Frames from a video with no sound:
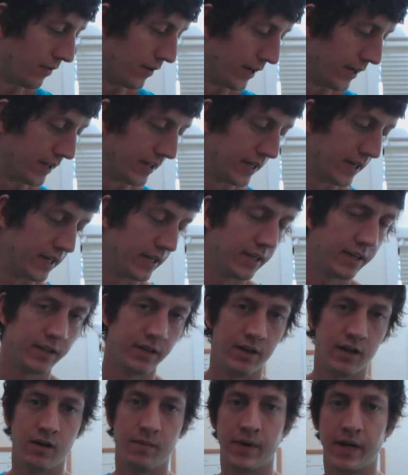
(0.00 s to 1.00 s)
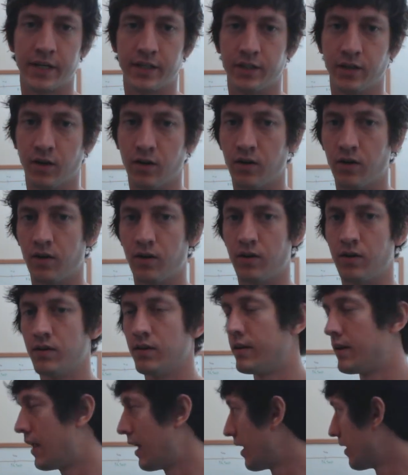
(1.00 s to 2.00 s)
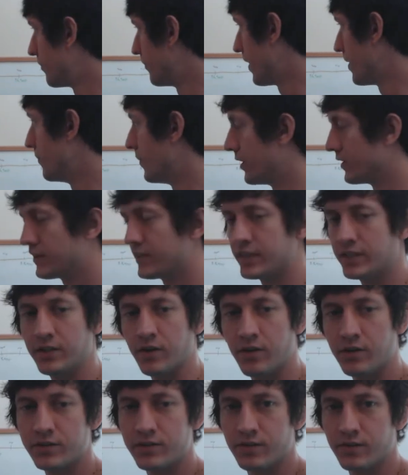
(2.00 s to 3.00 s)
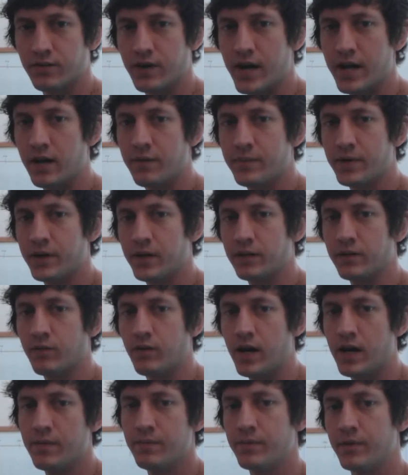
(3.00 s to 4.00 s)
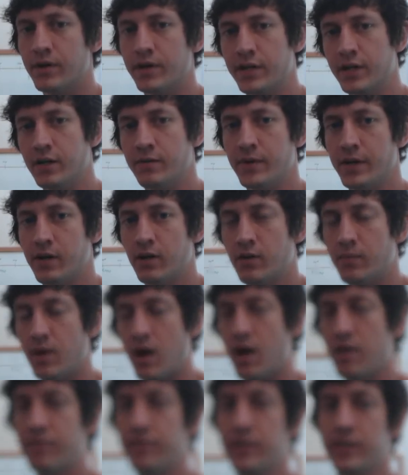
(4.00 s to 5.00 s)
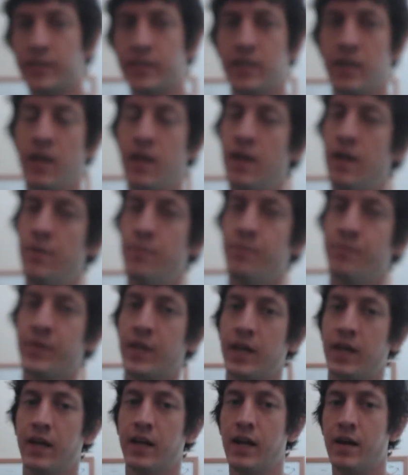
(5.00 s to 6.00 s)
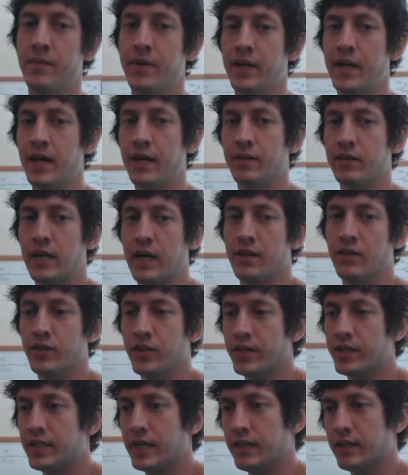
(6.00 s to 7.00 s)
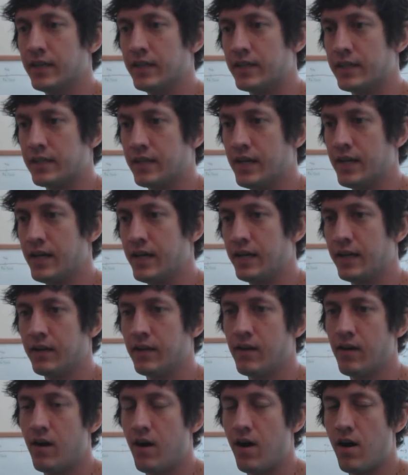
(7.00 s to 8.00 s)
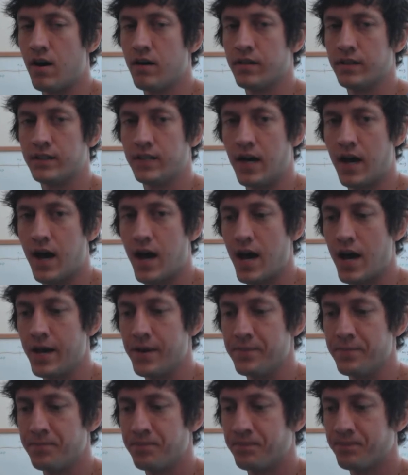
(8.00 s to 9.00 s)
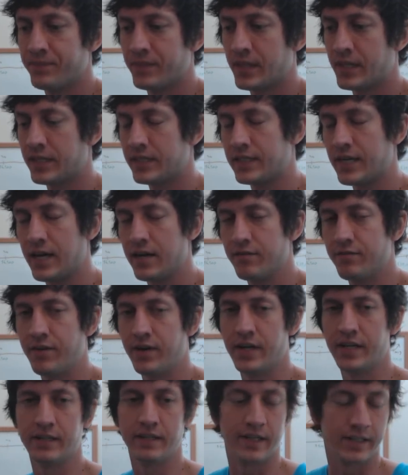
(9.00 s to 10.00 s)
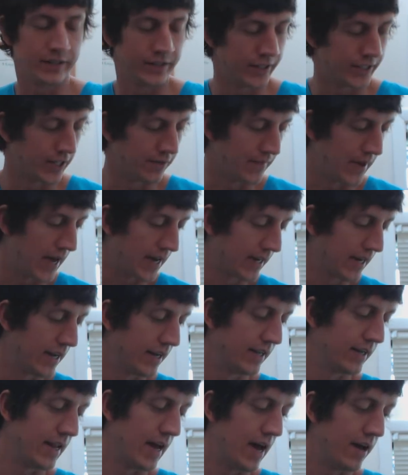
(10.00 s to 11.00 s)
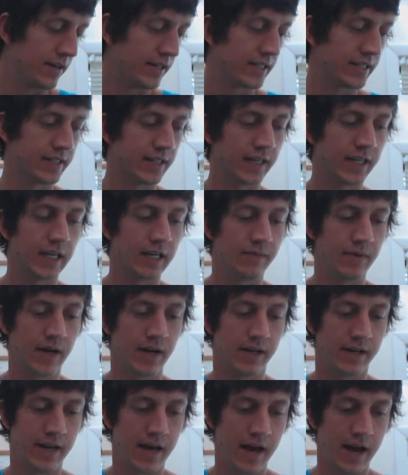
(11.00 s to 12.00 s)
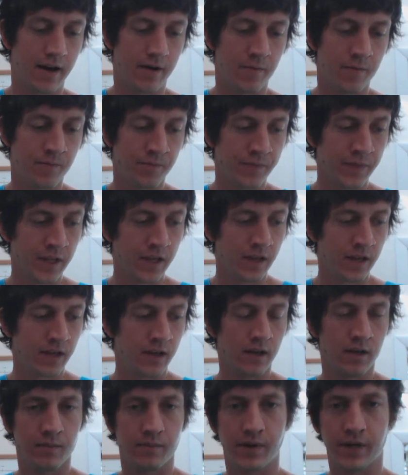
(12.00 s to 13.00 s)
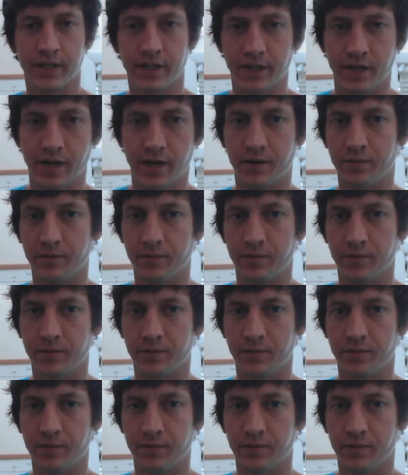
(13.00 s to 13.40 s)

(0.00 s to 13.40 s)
really, my monthly goals were right up here on the whiteboard here in my home office. And I mean, I looked at this thing all the time. It's kind of funny, like looking back on it now, just thinking about it now. But